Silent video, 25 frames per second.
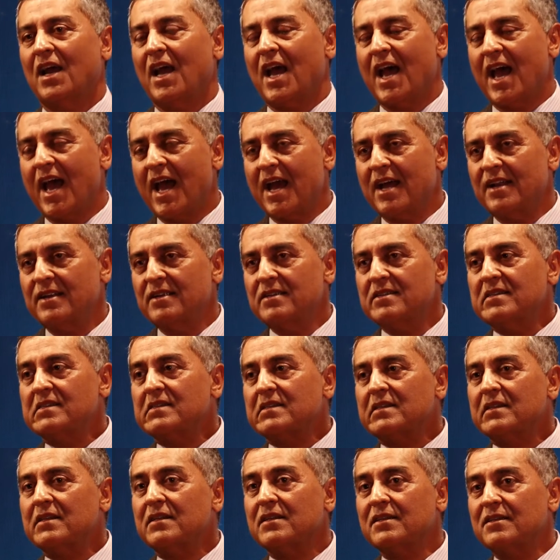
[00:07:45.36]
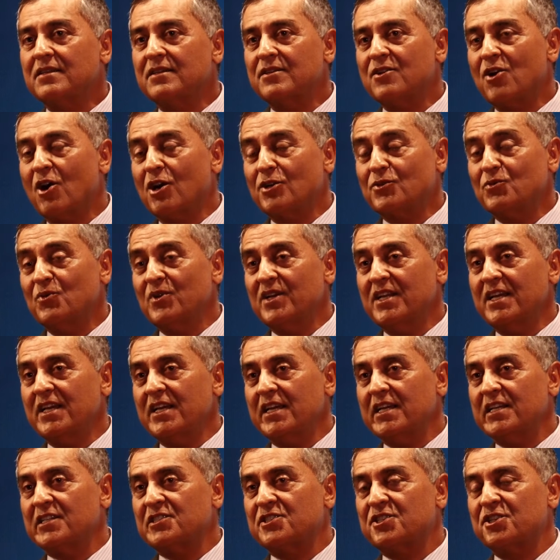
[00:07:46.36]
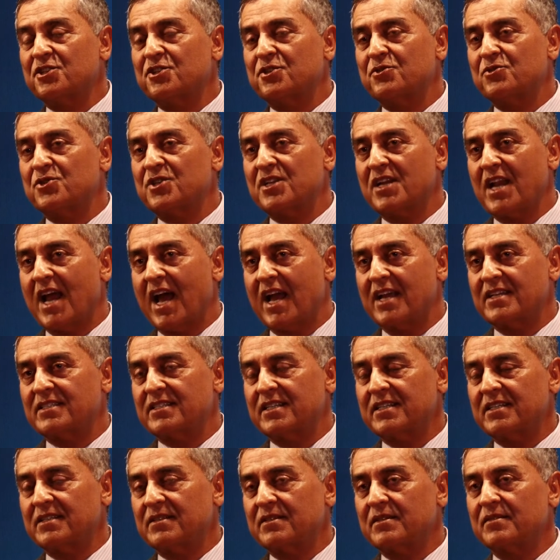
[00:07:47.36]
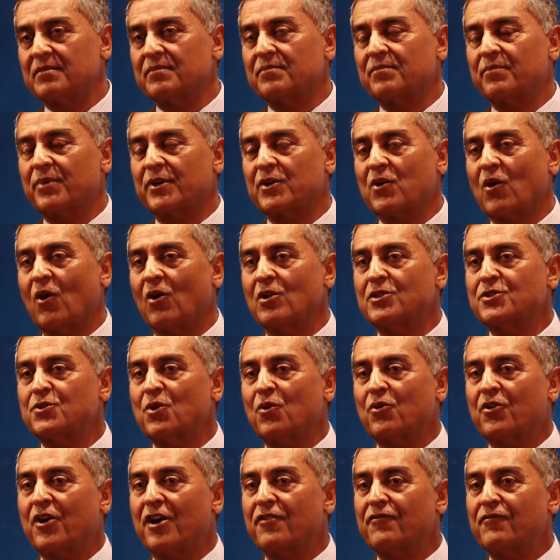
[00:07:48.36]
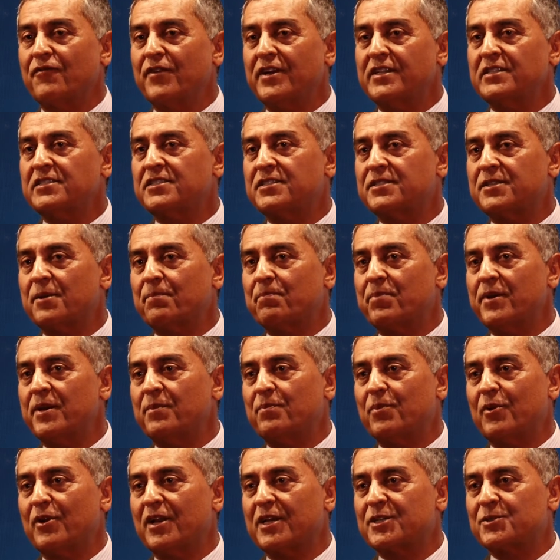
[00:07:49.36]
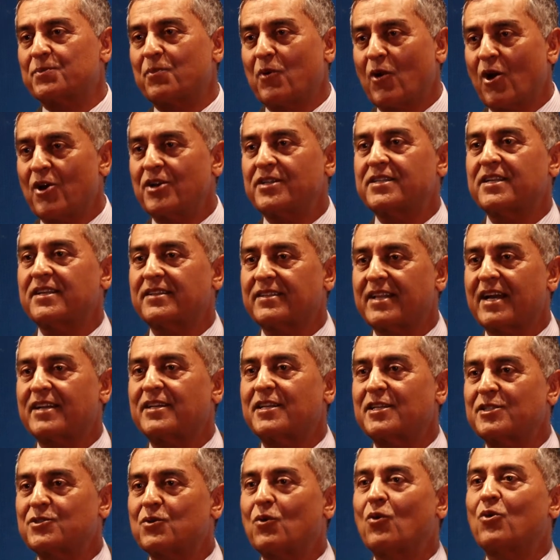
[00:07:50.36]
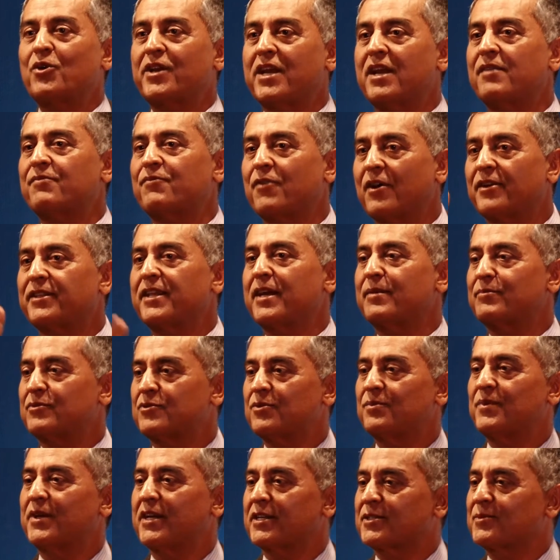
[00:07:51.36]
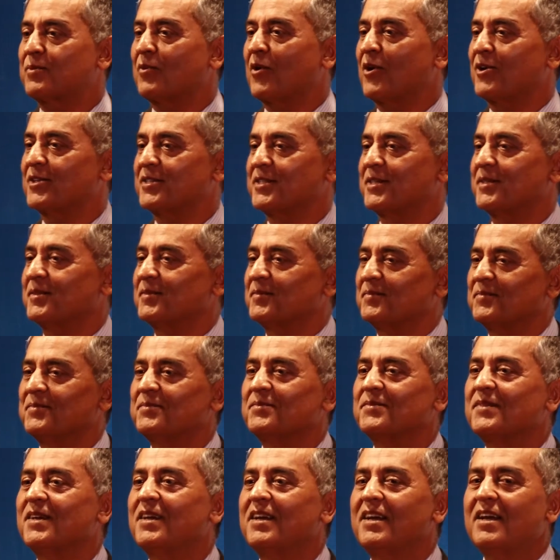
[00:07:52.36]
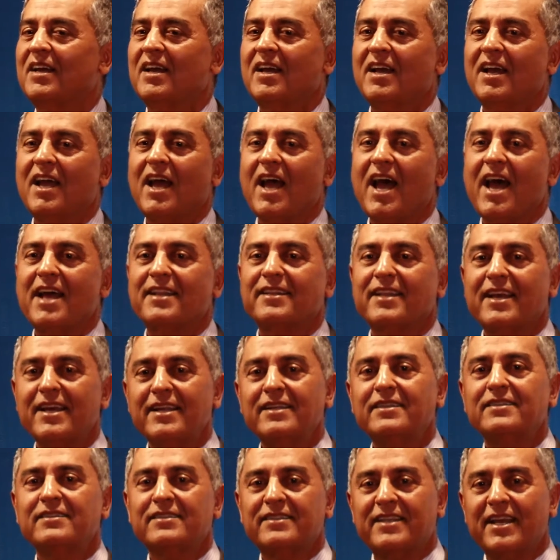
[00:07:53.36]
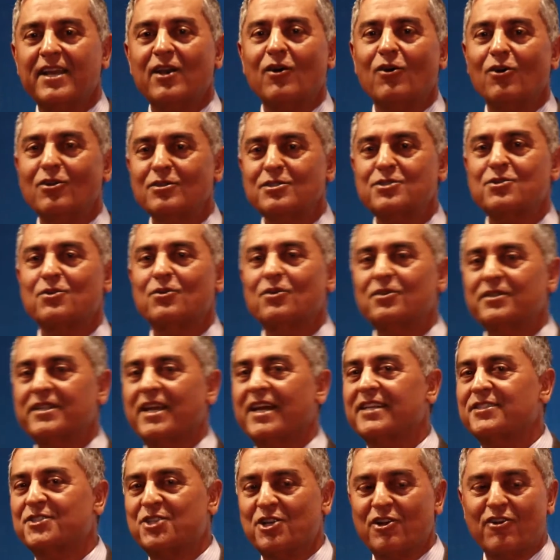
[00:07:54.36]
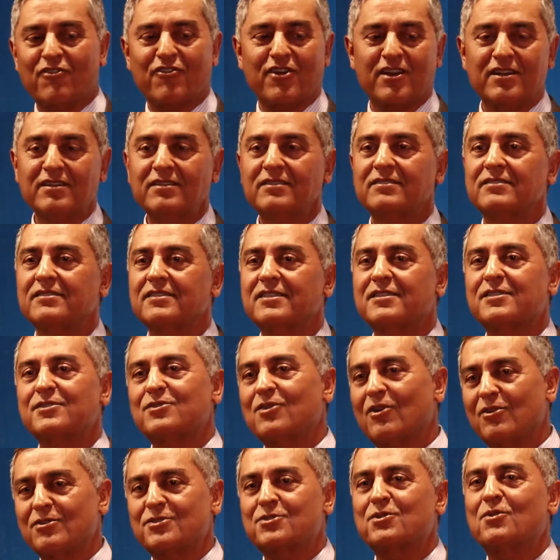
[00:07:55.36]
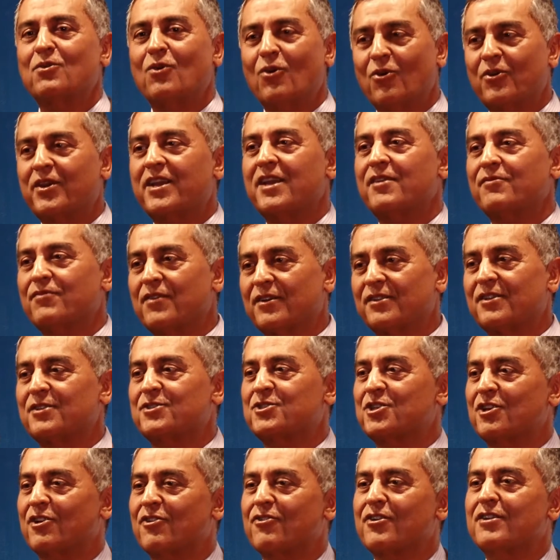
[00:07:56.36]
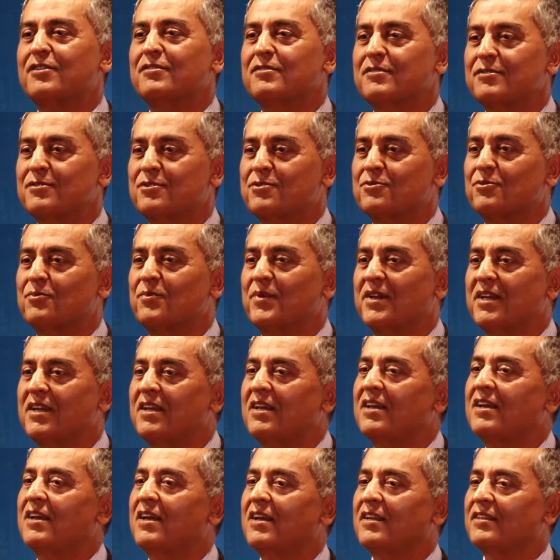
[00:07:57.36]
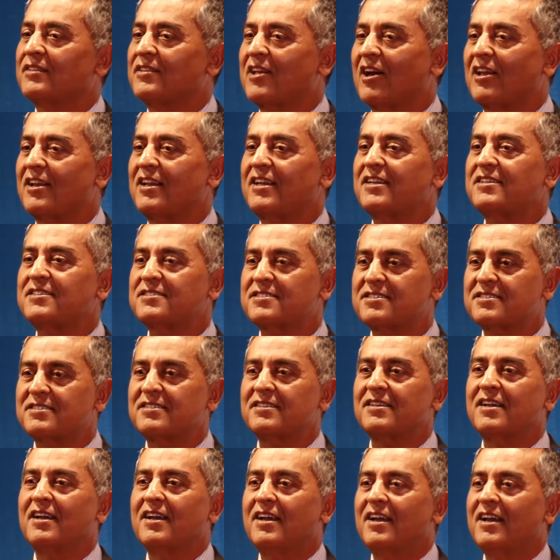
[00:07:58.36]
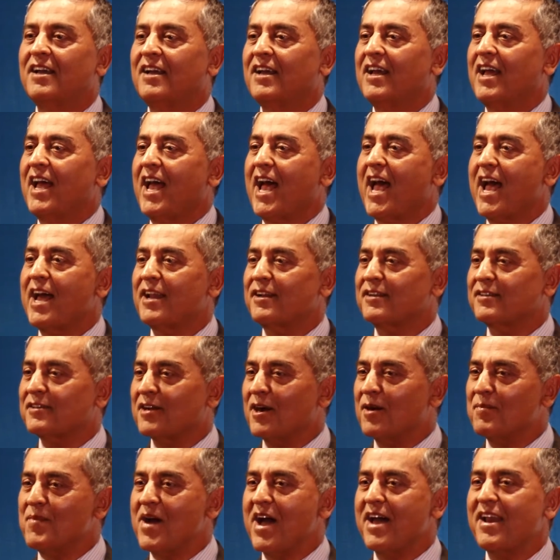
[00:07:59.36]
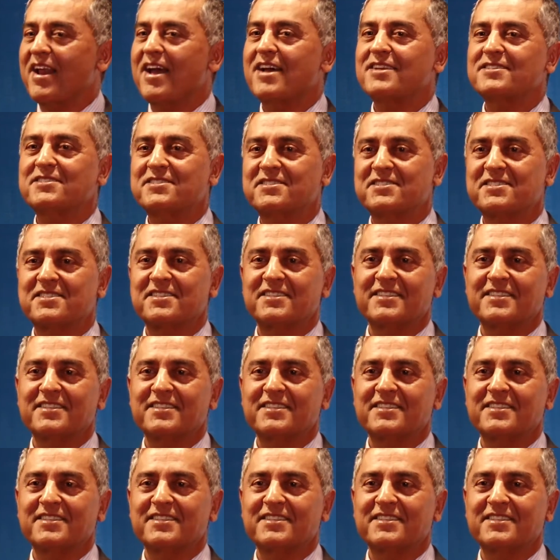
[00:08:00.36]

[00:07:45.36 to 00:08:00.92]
and not only institutionalized it, but also convinced the people exploited that it's okay for them to be exploited. And then their children, it is also okay for the children to be Dalits and Kamaras.